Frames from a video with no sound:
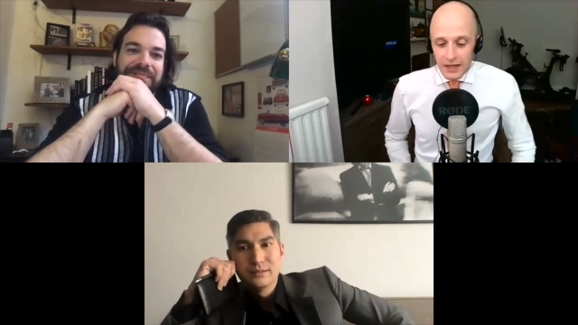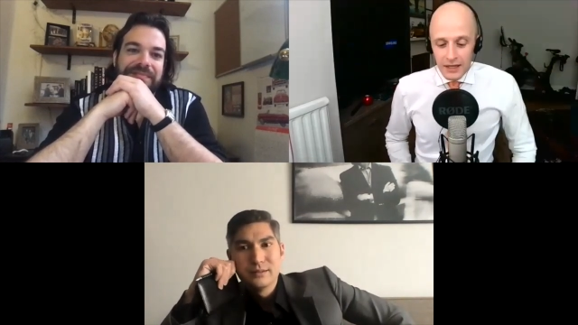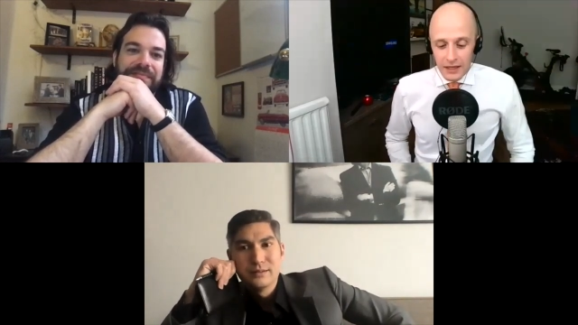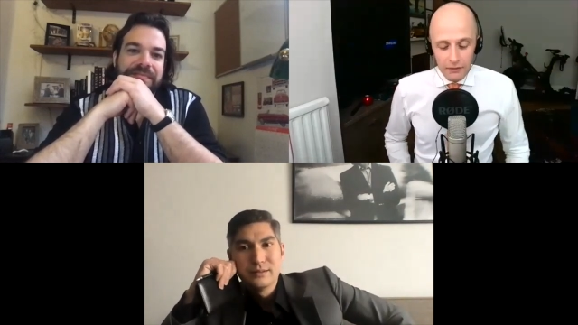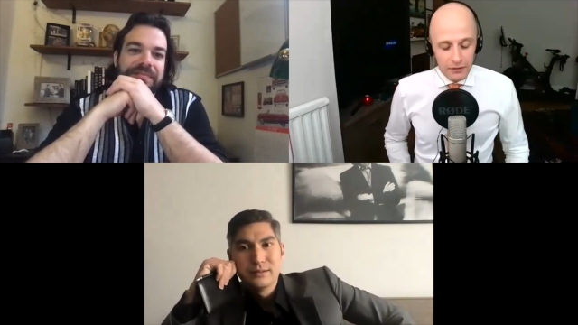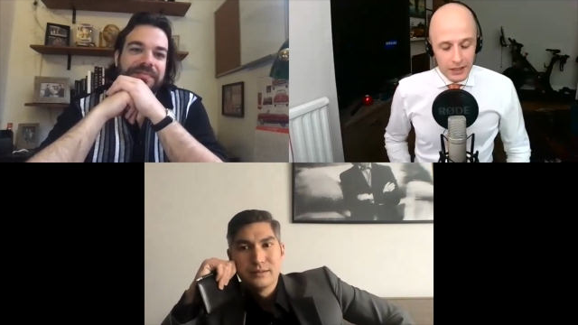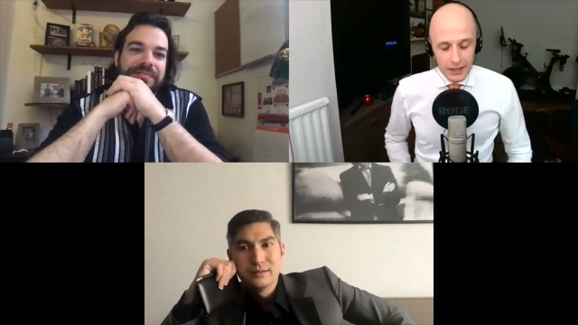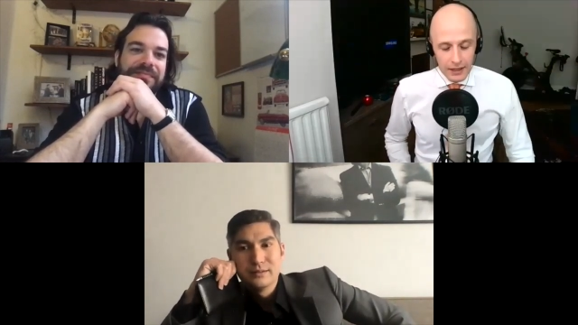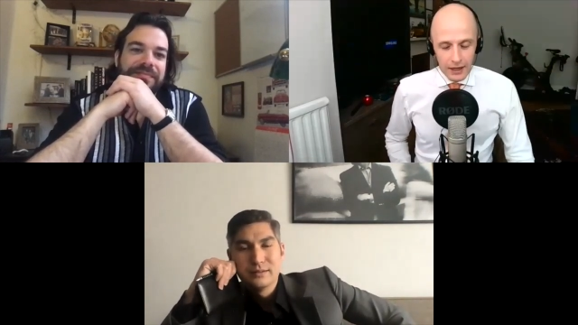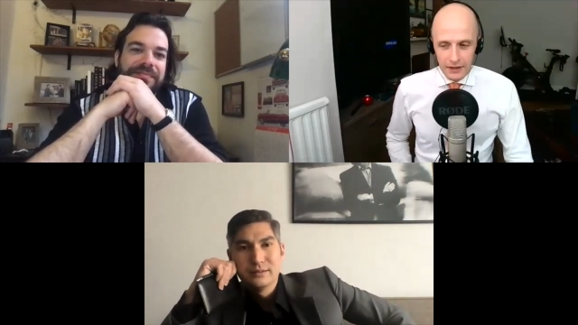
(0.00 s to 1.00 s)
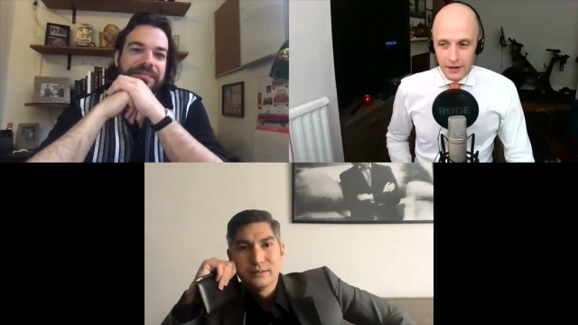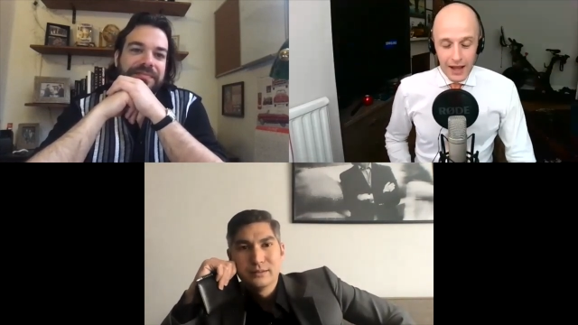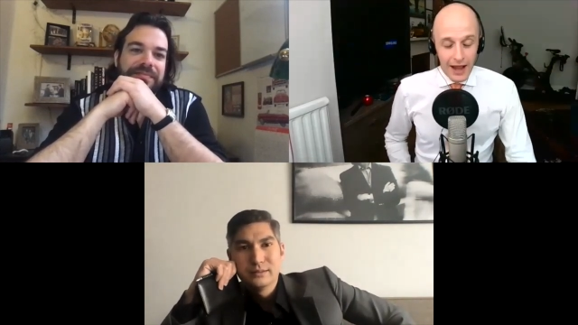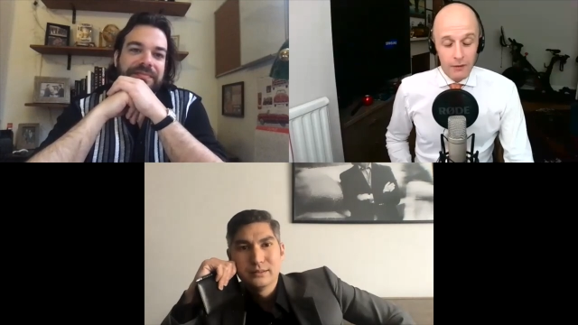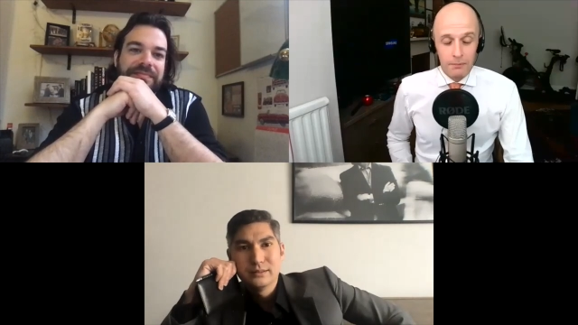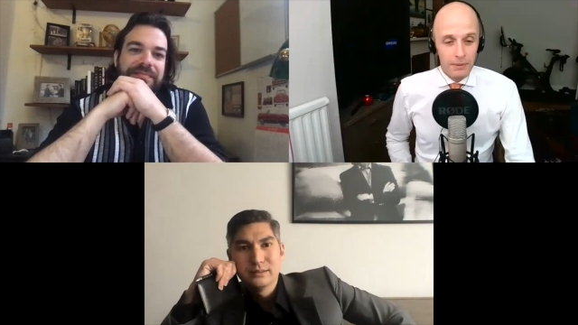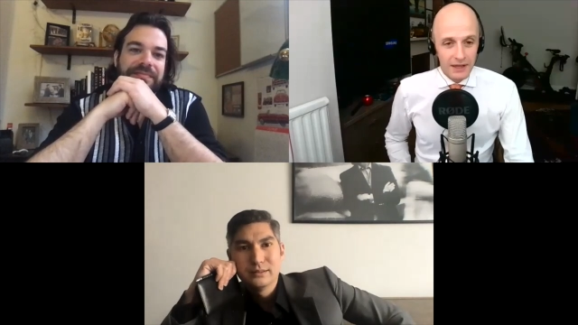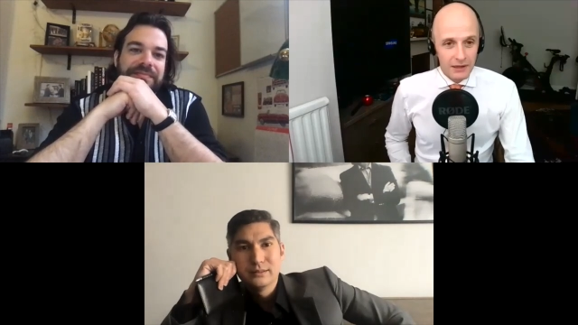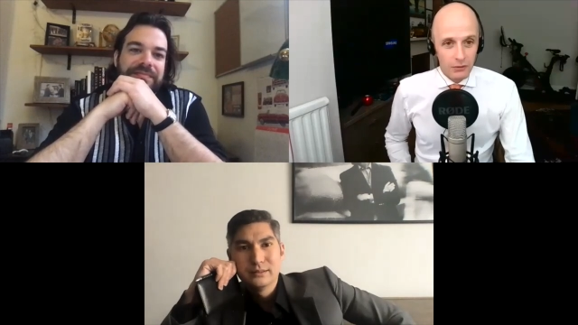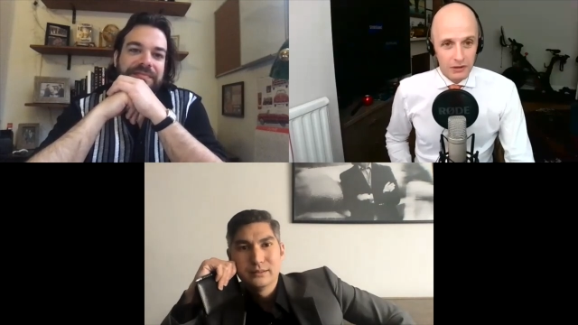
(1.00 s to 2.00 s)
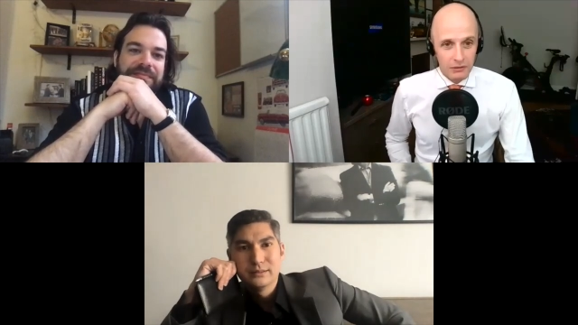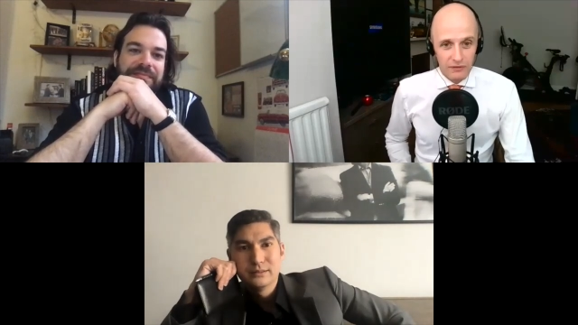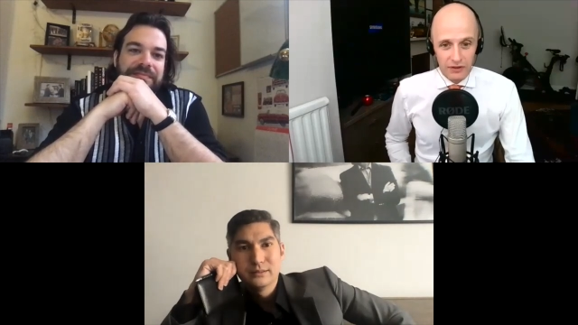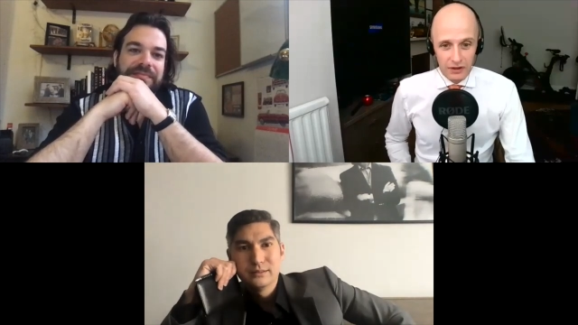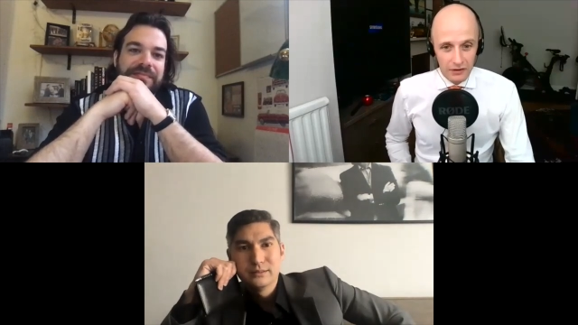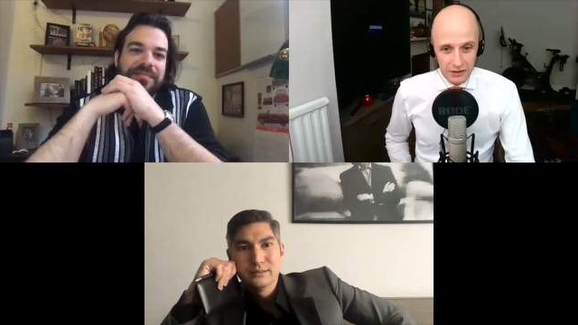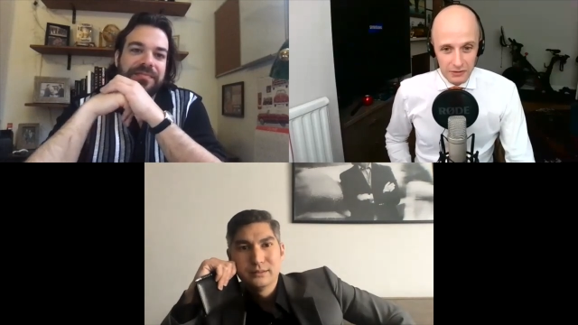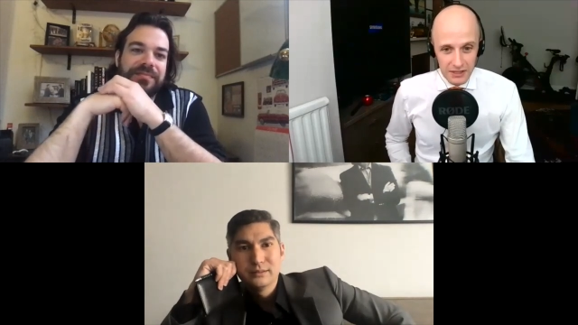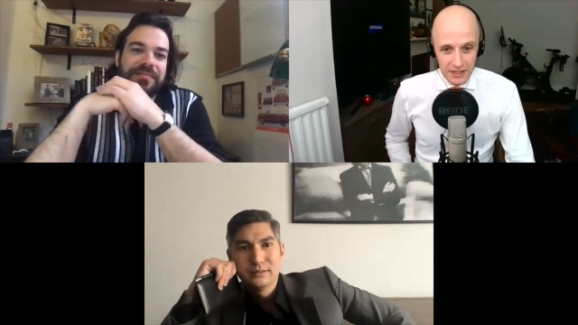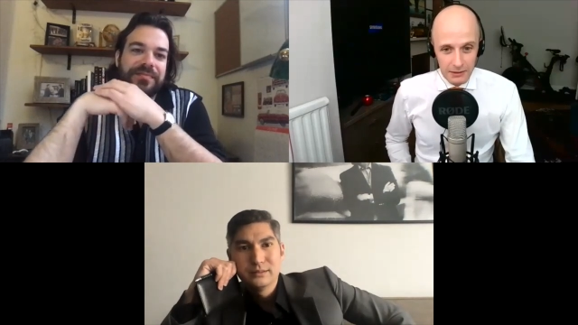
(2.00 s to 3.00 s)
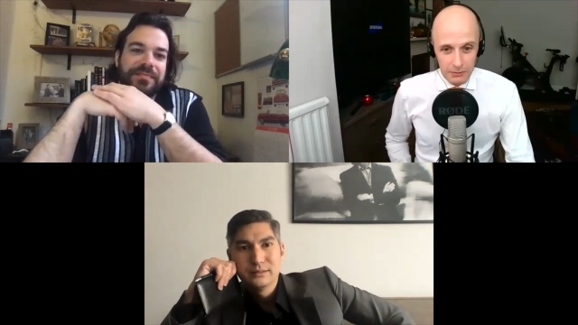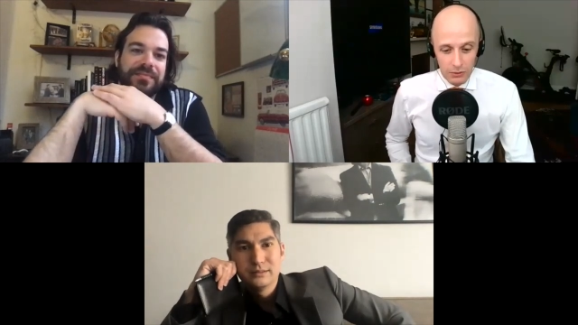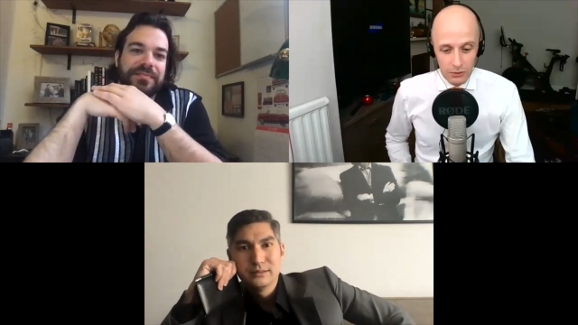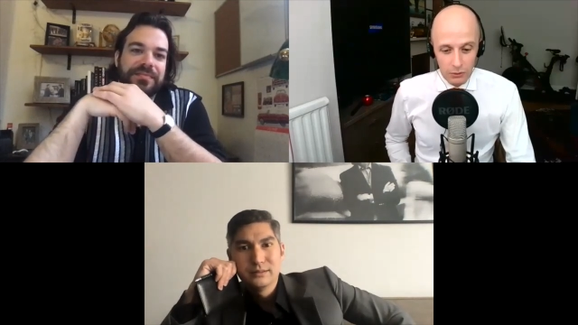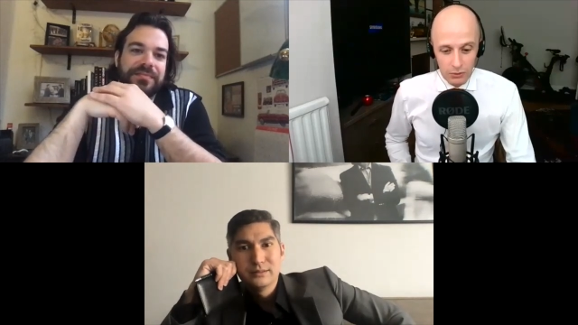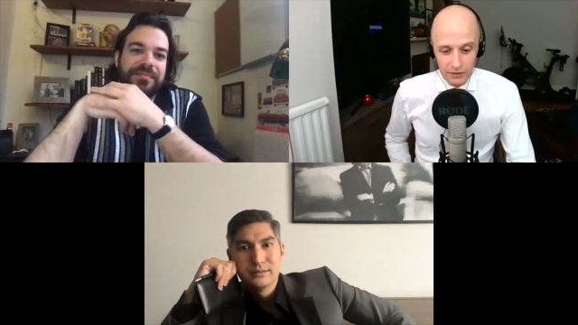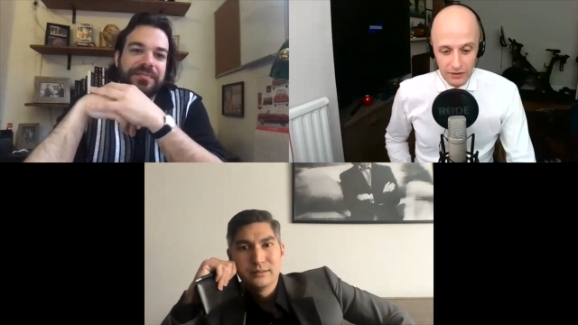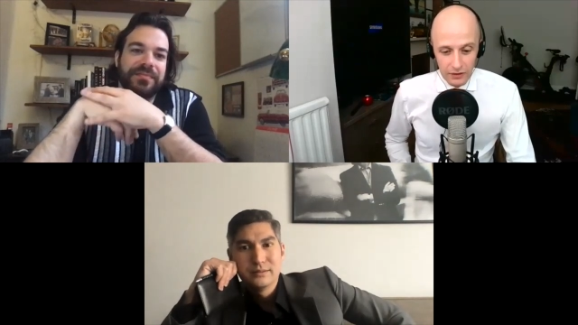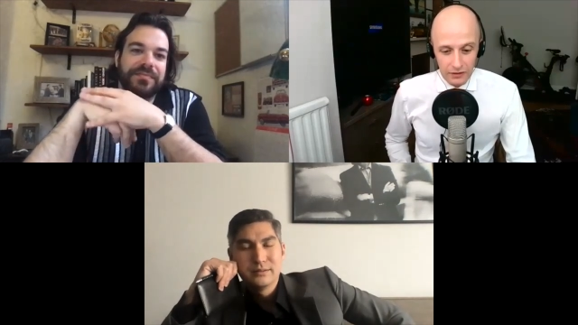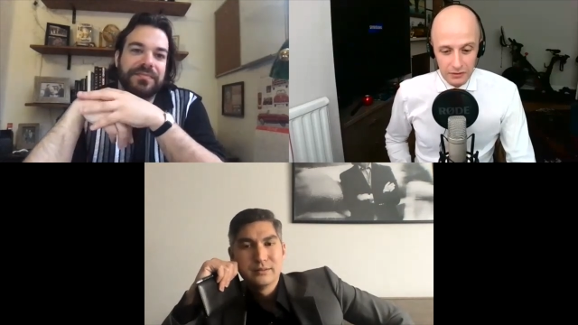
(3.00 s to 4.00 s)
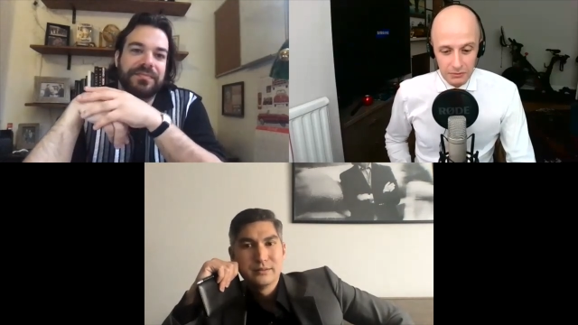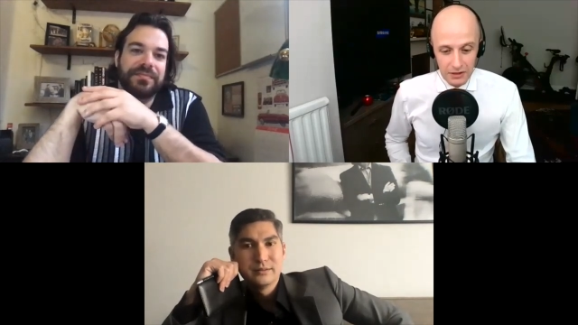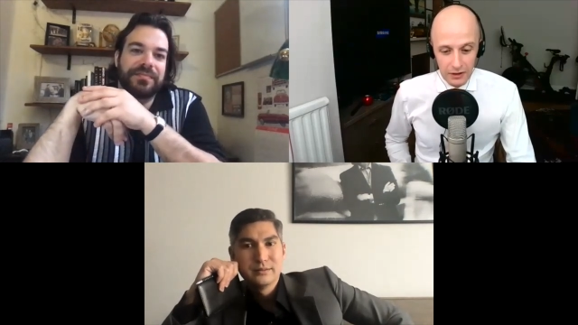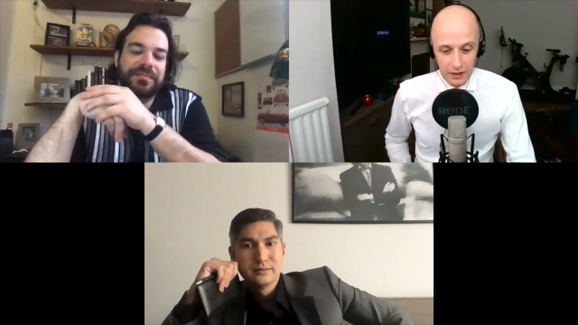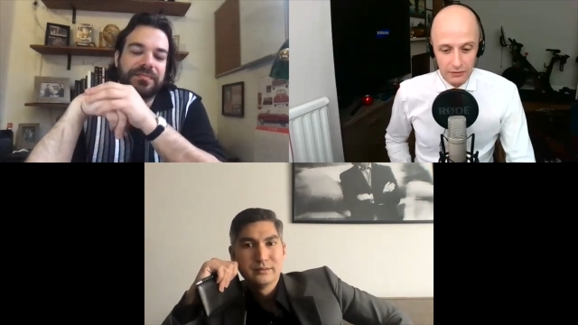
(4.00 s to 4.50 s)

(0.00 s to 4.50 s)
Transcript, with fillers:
Speaker 1: He obviously, uh, I don't know how big he was with the costume team or with the costume designer,